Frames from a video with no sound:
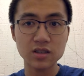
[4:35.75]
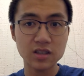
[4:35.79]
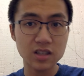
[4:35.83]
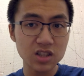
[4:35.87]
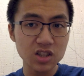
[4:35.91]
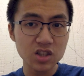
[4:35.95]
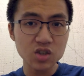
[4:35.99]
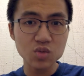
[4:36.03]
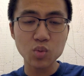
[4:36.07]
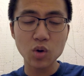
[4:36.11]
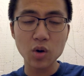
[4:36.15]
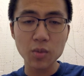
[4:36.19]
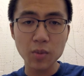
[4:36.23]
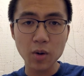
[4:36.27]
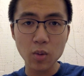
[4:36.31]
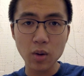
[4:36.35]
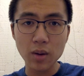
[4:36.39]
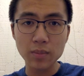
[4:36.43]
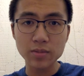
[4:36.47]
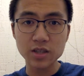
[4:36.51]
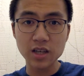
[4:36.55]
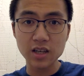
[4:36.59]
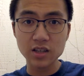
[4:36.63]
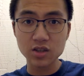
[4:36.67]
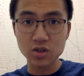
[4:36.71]
This is where my
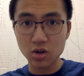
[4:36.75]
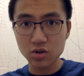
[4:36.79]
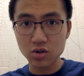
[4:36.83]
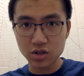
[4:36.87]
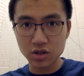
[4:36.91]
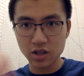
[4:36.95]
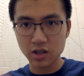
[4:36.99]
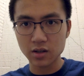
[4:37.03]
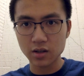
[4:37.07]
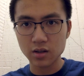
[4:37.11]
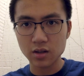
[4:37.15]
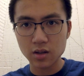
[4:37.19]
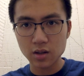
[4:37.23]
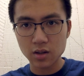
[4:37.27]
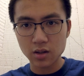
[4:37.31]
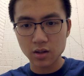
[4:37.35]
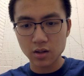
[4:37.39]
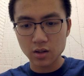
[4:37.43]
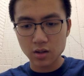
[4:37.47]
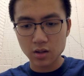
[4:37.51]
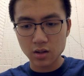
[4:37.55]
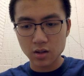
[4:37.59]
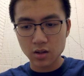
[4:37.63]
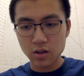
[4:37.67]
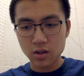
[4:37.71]
website's hosted.
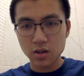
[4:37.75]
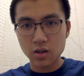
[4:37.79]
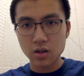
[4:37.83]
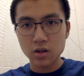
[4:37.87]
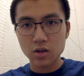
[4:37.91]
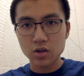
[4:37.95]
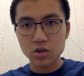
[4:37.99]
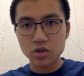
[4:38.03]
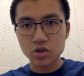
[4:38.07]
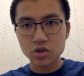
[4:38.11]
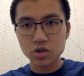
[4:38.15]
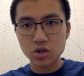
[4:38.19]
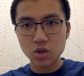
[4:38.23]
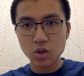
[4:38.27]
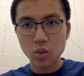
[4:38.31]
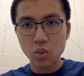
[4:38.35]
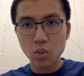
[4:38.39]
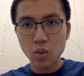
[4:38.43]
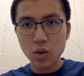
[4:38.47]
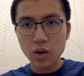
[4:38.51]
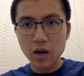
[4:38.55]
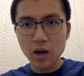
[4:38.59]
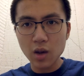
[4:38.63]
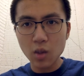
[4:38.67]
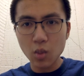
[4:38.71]
So
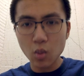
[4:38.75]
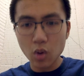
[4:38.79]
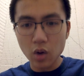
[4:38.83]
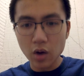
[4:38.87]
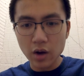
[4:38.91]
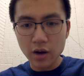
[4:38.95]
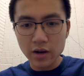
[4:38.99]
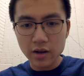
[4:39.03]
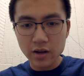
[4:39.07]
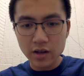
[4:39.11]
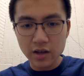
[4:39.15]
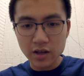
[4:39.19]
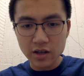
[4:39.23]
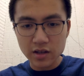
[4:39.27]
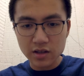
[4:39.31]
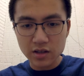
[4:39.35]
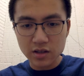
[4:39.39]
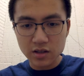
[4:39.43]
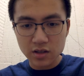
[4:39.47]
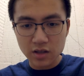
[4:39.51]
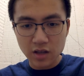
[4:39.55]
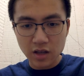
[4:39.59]
what I want is,